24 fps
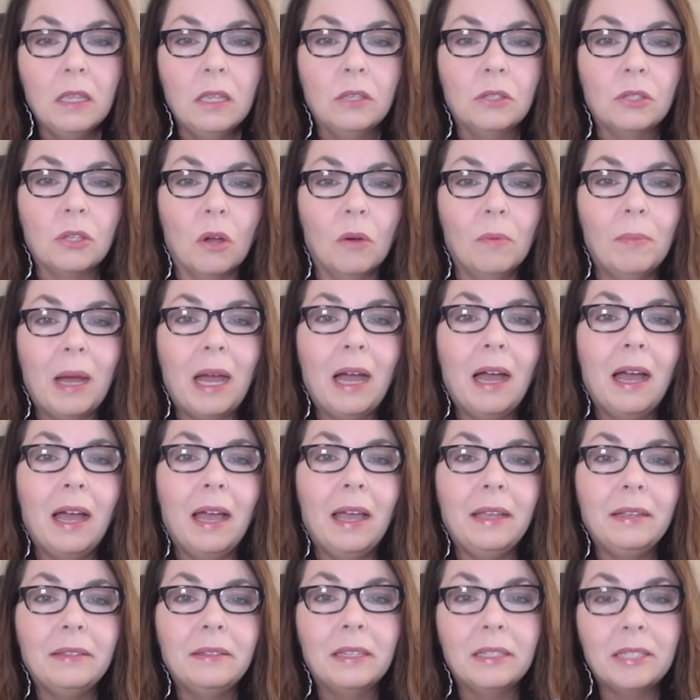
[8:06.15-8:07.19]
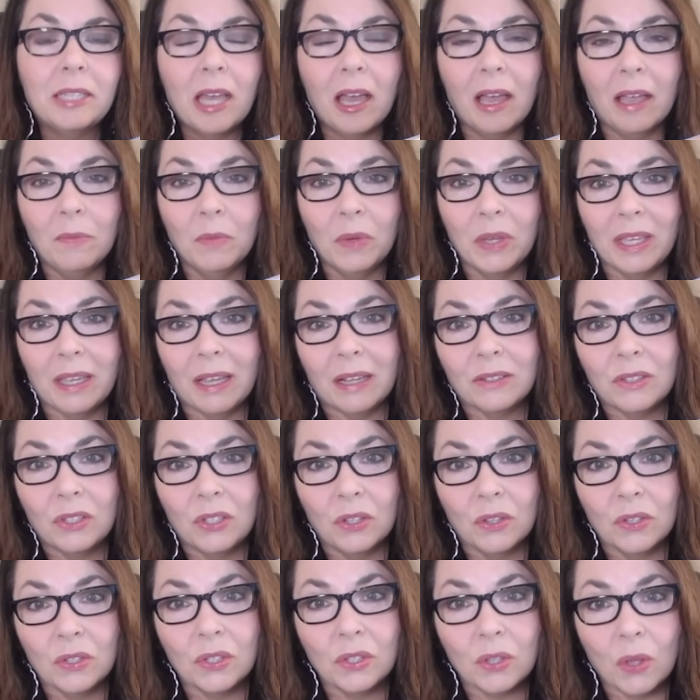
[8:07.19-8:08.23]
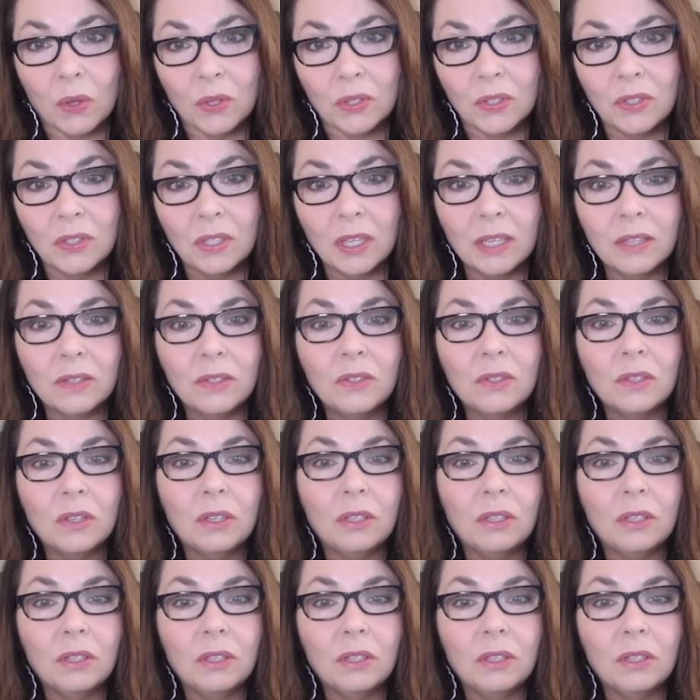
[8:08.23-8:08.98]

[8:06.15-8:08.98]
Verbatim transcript: So by the time we get to the solstice,